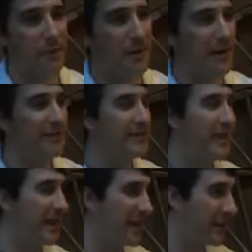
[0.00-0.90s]
Everybody's
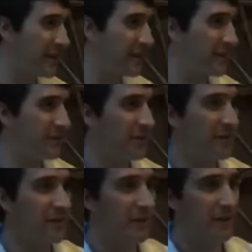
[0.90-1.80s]
negative.
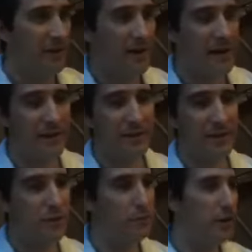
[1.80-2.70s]

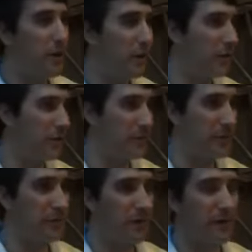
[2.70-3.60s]
Anything you post,
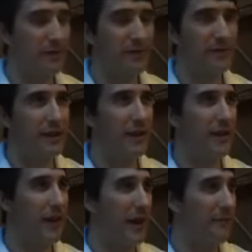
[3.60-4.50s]
people, it's just
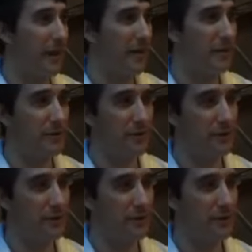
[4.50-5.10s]
like, I don't even